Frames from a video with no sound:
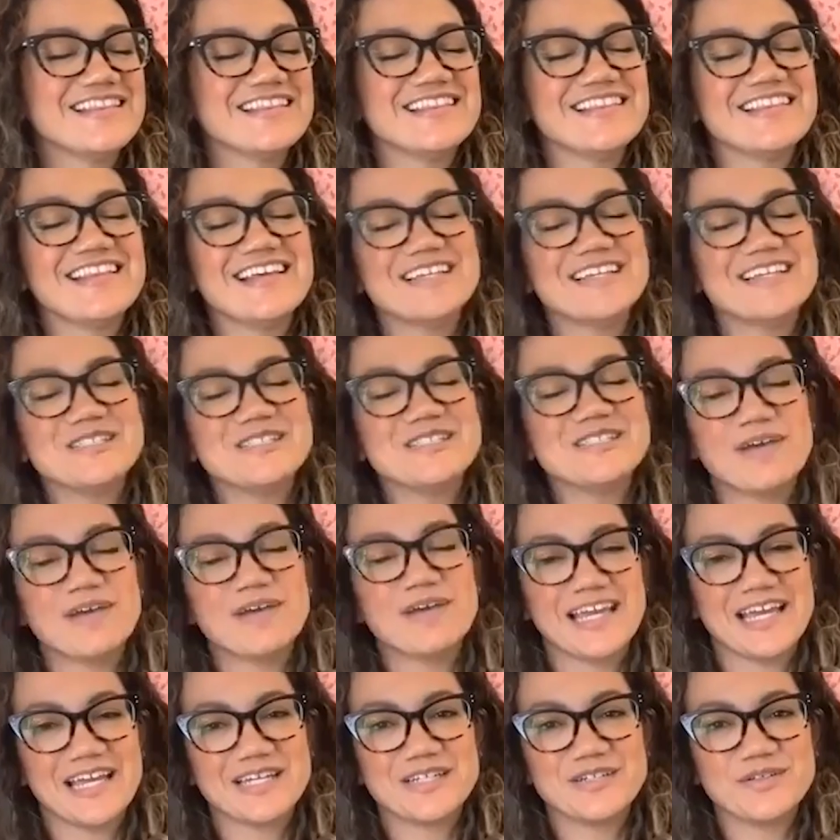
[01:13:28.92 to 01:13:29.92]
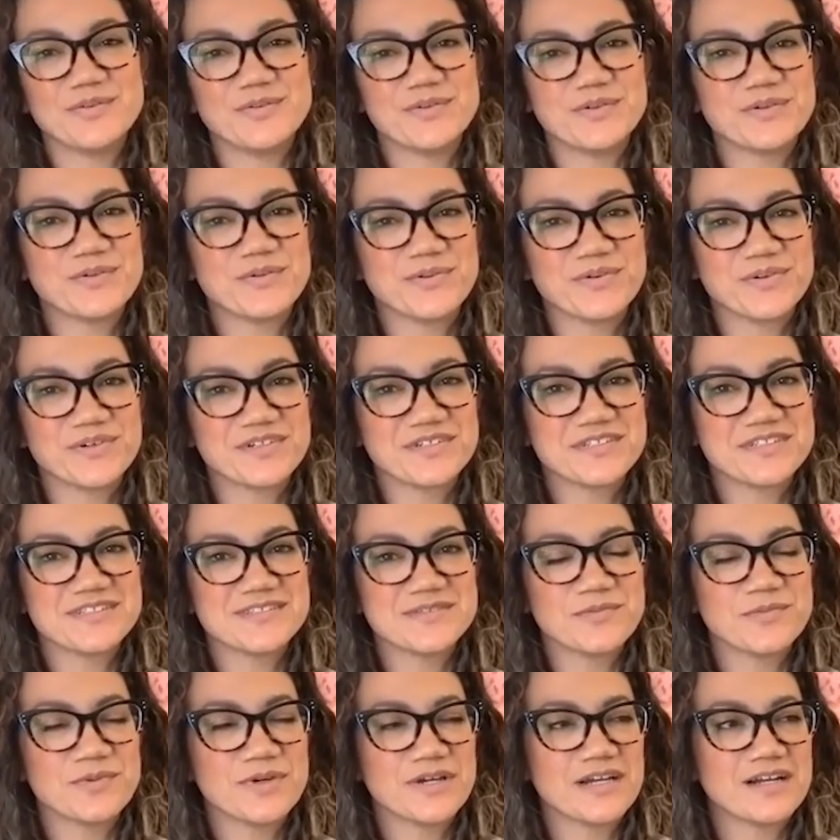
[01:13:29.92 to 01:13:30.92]
That's my annual course
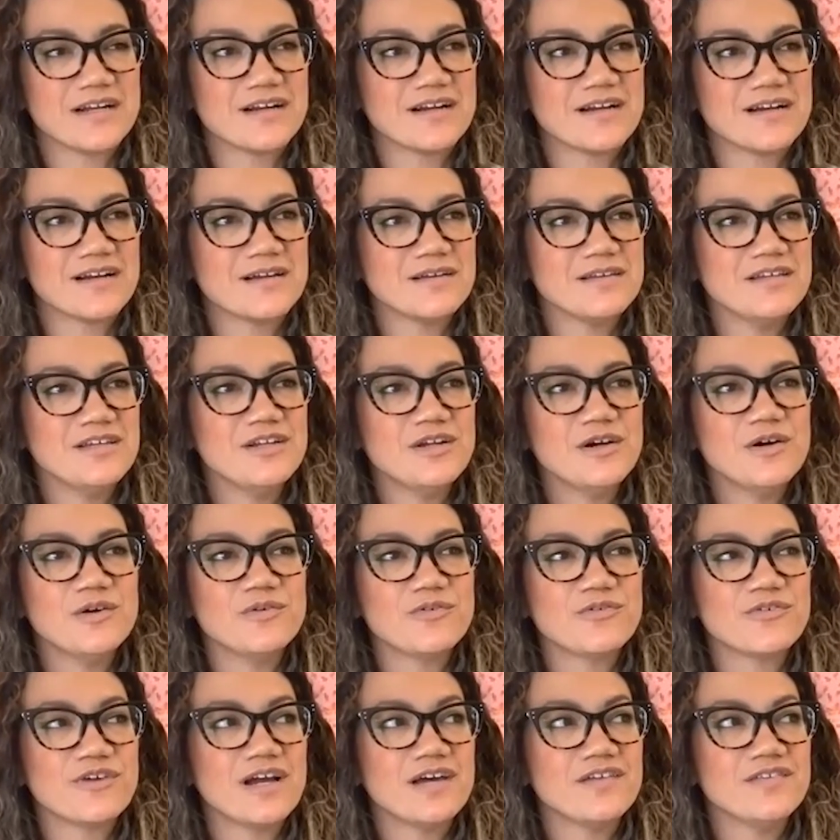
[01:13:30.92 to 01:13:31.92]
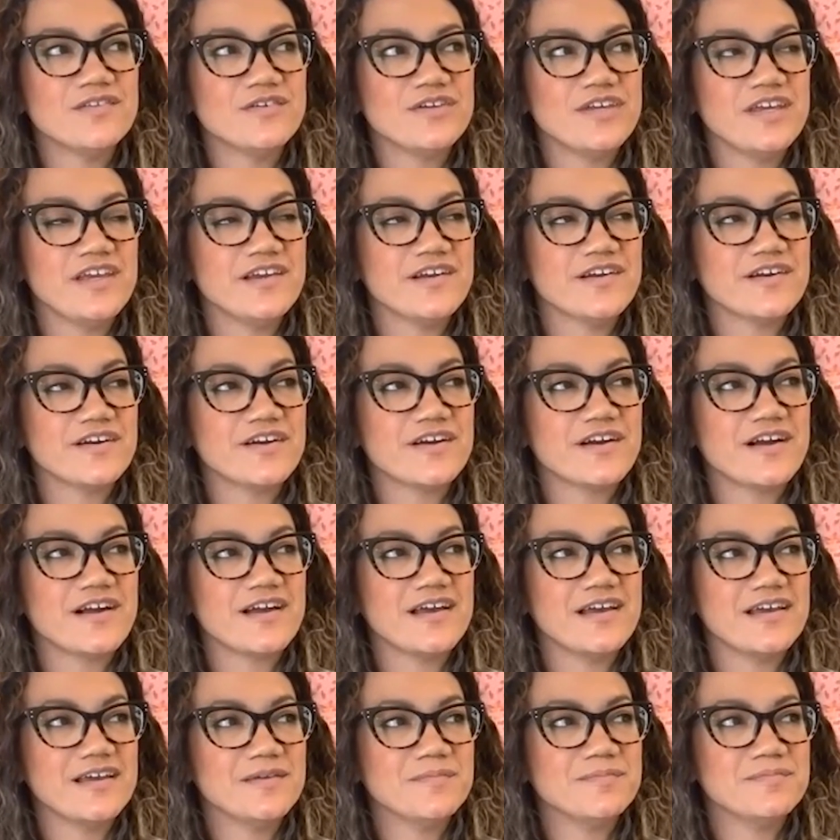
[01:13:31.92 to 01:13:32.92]
where, you know, around the year
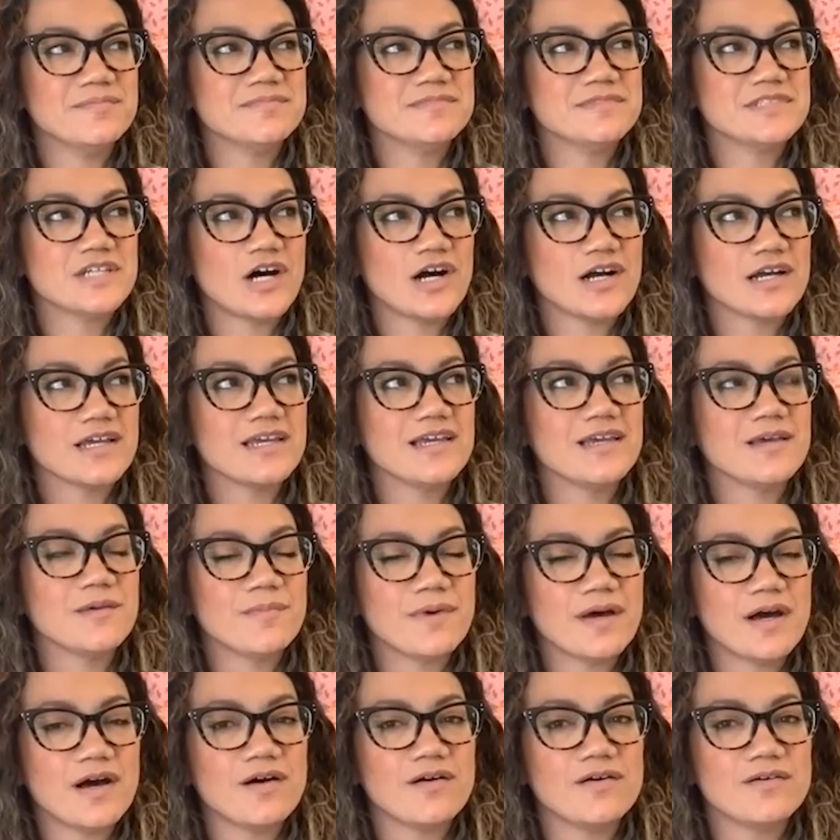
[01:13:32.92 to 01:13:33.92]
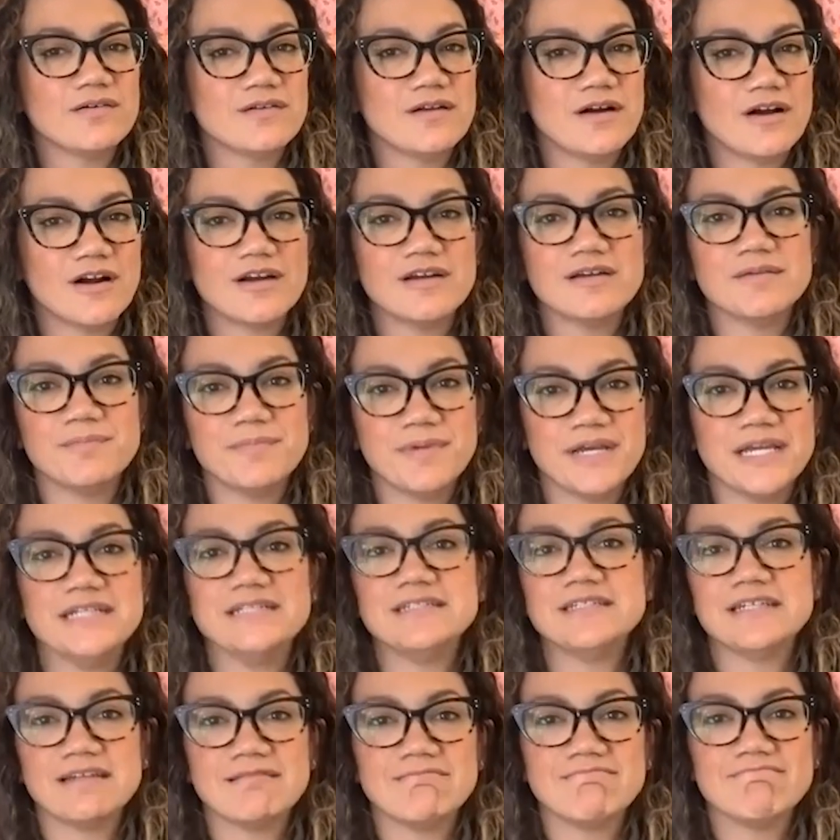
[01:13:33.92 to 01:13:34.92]
I'm talking about art and
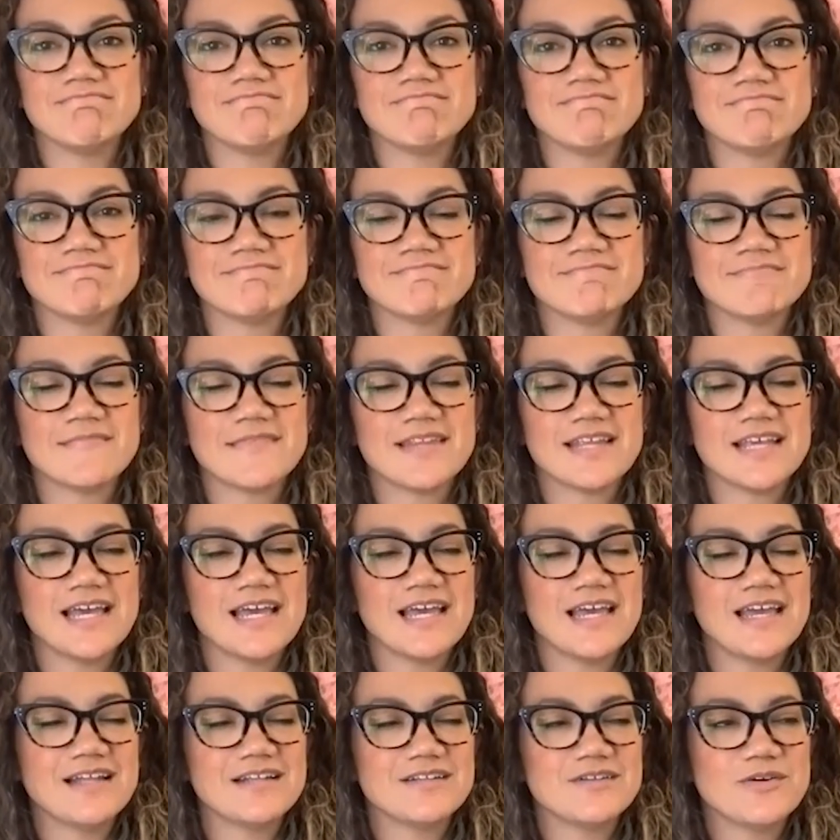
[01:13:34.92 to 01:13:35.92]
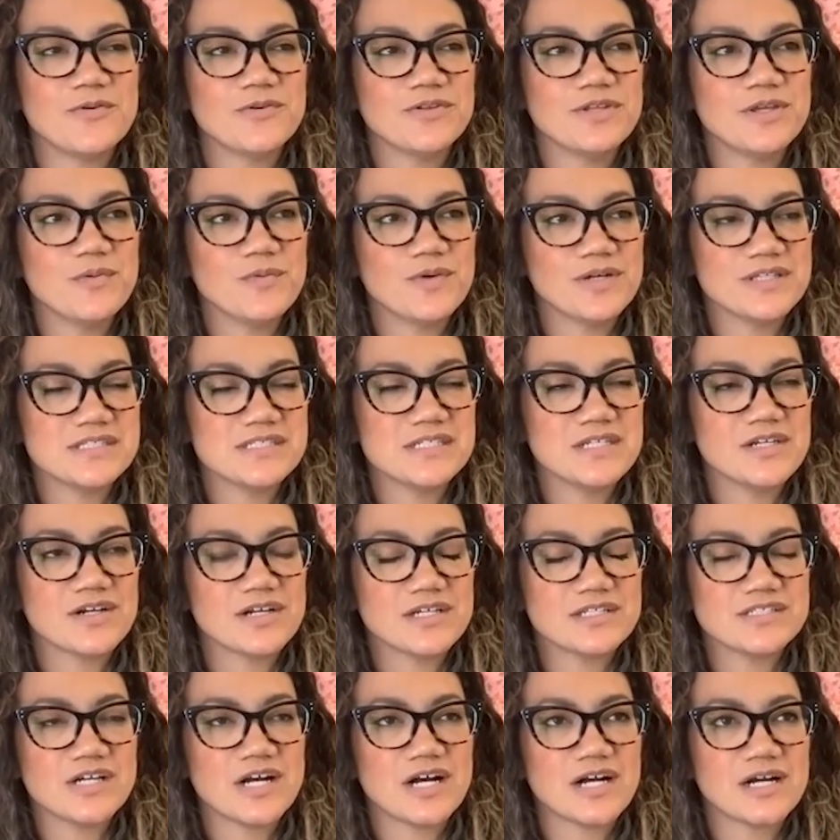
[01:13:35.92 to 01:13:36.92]
painting. And only once a year
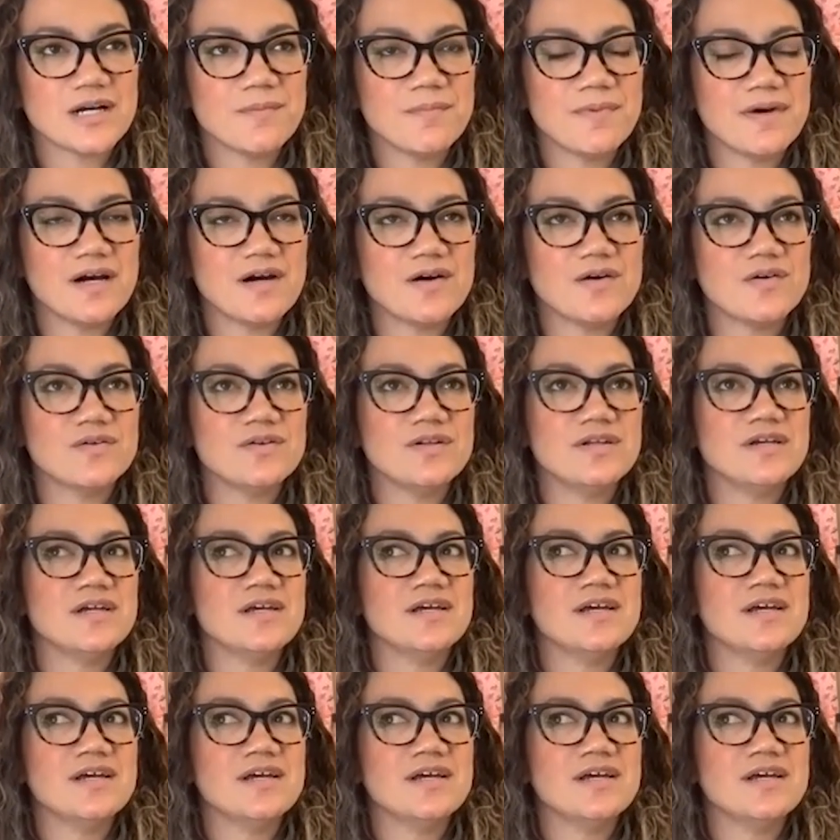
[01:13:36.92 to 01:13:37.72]
I talk about